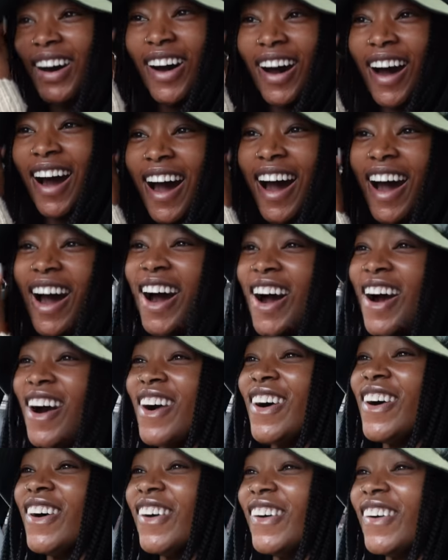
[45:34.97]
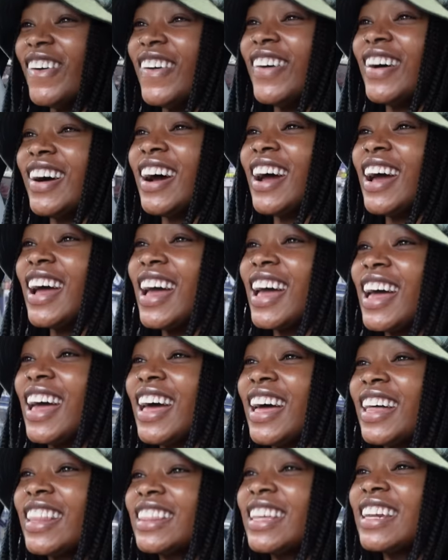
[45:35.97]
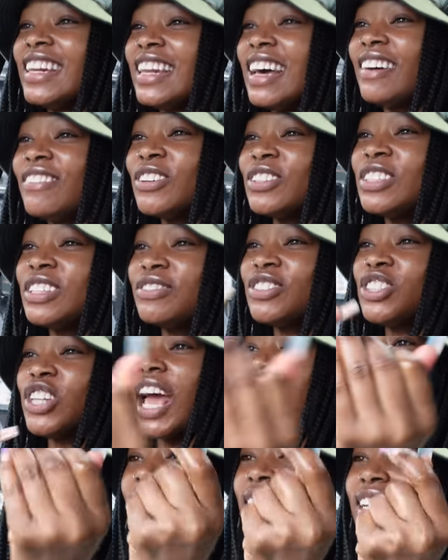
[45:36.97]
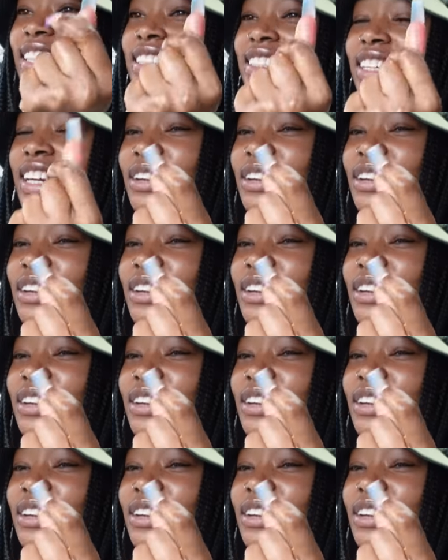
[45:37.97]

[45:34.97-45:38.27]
Oh, the levels have changed.